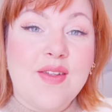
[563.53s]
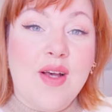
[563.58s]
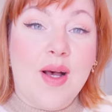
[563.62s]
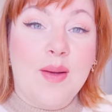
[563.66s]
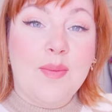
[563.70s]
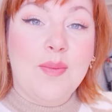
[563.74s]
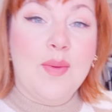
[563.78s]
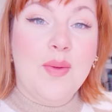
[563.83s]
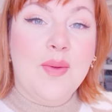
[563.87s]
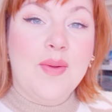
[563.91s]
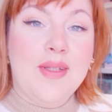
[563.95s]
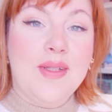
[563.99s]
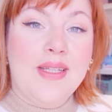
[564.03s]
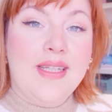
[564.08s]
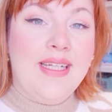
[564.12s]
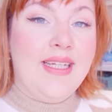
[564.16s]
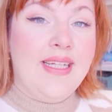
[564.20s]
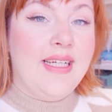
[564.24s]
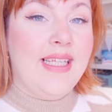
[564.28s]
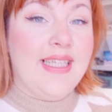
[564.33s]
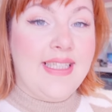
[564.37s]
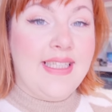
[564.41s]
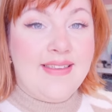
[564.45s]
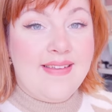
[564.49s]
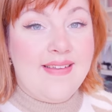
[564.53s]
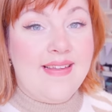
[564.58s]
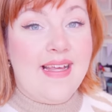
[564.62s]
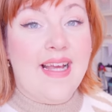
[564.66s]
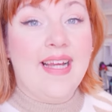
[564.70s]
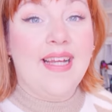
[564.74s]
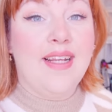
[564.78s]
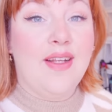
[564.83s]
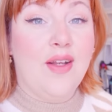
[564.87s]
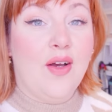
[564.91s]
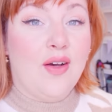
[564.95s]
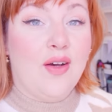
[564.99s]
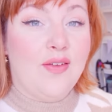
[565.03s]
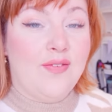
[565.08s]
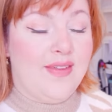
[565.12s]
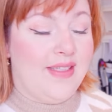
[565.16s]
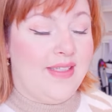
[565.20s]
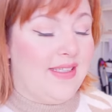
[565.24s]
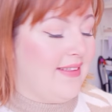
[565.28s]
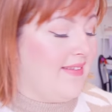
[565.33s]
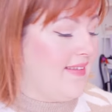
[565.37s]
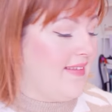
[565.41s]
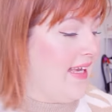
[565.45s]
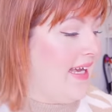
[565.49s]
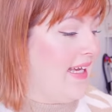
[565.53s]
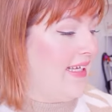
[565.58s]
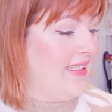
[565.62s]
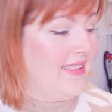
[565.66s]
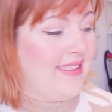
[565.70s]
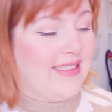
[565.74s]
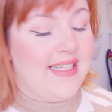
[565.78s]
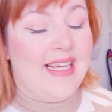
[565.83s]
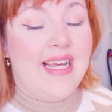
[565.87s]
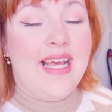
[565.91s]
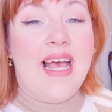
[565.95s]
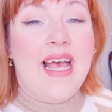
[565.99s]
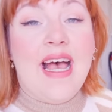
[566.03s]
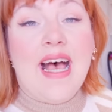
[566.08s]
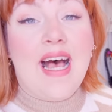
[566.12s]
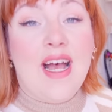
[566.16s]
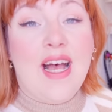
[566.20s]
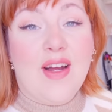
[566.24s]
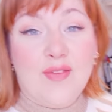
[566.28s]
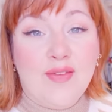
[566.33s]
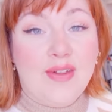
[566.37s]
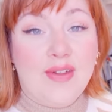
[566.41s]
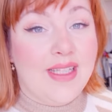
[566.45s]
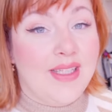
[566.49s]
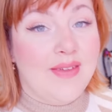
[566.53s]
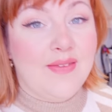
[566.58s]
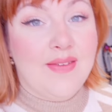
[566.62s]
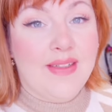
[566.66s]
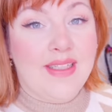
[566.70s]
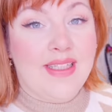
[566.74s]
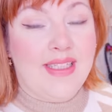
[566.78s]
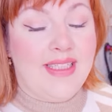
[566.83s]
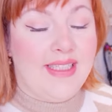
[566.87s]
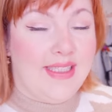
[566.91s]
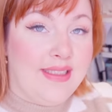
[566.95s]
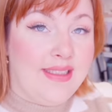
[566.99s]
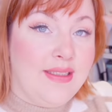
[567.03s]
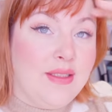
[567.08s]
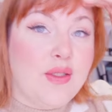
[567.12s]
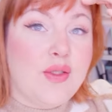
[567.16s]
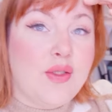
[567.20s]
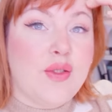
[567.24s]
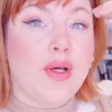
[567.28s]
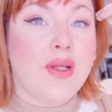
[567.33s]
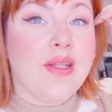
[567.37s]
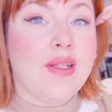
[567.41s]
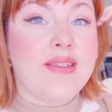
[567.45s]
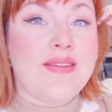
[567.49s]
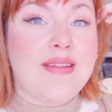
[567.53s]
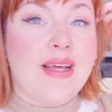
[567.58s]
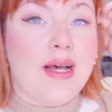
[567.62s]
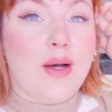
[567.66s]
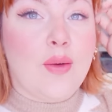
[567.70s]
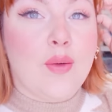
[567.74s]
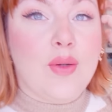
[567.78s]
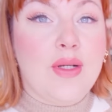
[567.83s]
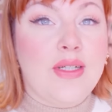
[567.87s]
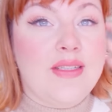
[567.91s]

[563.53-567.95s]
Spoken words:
I'm currently in the second office and I really, really need to sort this out.